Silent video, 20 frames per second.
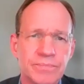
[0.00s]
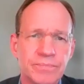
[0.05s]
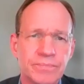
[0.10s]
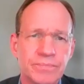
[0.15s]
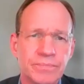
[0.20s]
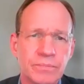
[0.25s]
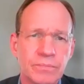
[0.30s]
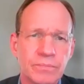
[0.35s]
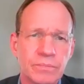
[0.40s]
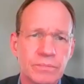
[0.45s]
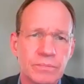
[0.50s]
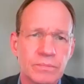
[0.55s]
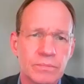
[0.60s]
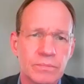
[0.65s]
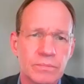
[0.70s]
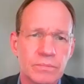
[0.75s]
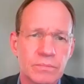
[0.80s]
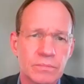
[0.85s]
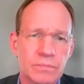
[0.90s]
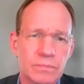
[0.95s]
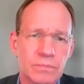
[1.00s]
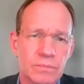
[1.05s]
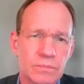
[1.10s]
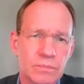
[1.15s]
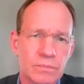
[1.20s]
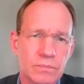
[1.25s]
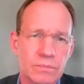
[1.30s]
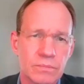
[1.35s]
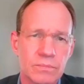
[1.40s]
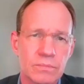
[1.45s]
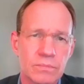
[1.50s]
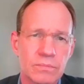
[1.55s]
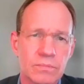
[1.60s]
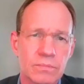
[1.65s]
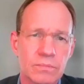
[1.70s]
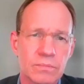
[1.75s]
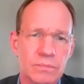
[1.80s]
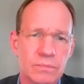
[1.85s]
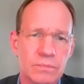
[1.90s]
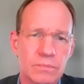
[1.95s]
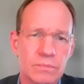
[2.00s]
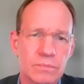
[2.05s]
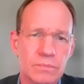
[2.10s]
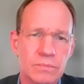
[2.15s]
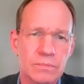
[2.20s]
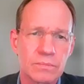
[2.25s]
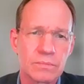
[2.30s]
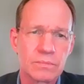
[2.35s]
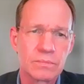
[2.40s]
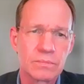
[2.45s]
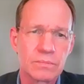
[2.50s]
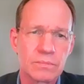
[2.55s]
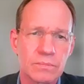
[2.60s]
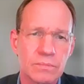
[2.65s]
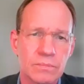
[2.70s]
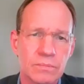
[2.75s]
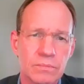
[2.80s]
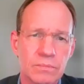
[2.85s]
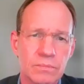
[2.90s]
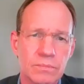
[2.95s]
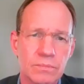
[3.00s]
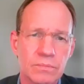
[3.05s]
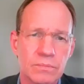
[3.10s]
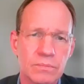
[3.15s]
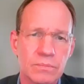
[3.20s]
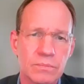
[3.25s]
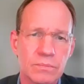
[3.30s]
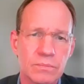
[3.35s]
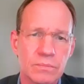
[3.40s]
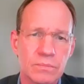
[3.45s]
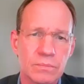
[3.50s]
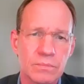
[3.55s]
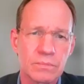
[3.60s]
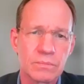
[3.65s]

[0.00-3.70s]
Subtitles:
The person shown says nothing.